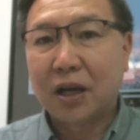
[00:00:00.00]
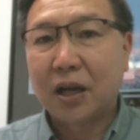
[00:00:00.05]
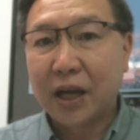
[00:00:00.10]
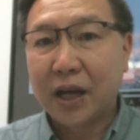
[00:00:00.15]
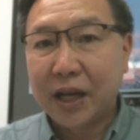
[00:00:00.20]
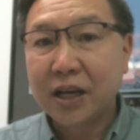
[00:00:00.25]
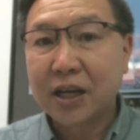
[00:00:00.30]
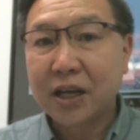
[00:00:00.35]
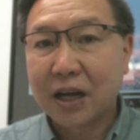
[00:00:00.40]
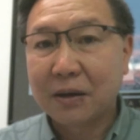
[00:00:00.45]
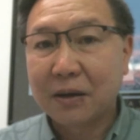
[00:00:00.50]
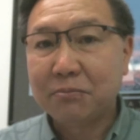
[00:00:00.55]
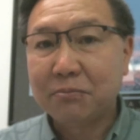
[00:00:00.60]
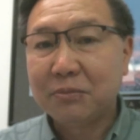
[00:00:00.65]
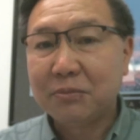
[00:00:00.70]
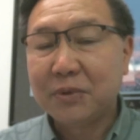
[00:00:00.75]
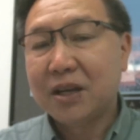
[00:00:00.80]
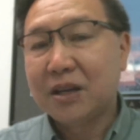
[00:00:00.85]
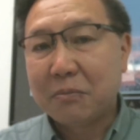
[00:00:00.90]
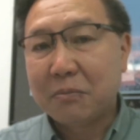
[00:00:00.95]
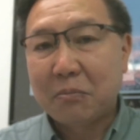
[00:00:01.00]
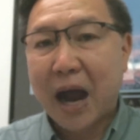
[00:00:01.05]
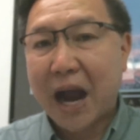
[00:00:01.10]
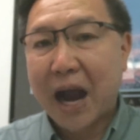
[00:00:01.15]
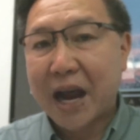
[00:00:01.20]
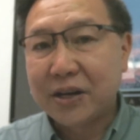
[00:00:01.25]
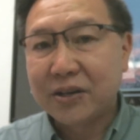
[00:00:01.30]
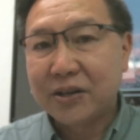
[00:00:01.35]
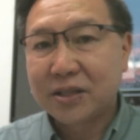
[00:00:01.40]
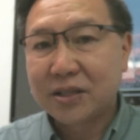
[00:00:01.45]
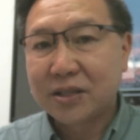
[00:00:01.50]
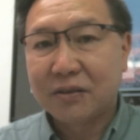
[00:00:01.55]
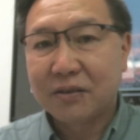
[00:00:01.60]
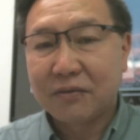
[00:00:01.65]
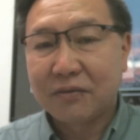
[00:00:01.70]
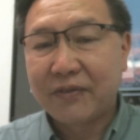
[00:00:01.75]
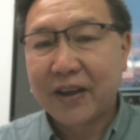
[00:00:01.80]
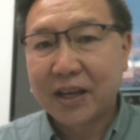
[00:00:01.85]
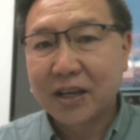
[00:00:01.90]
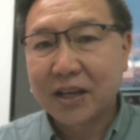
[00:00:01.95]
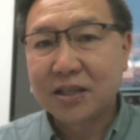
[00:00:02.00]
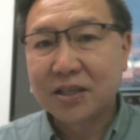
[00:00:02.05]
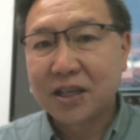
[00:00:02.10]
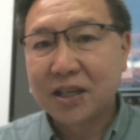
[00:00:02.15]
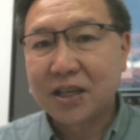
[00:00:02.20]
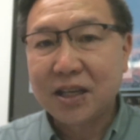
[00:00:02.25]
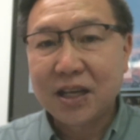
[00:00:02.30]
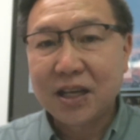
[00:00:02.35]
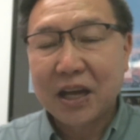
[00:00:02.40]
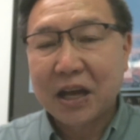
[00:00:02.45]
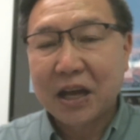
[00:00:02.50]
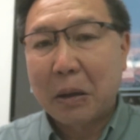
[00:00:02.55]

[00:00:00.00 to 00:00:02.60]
income minus the vacancy,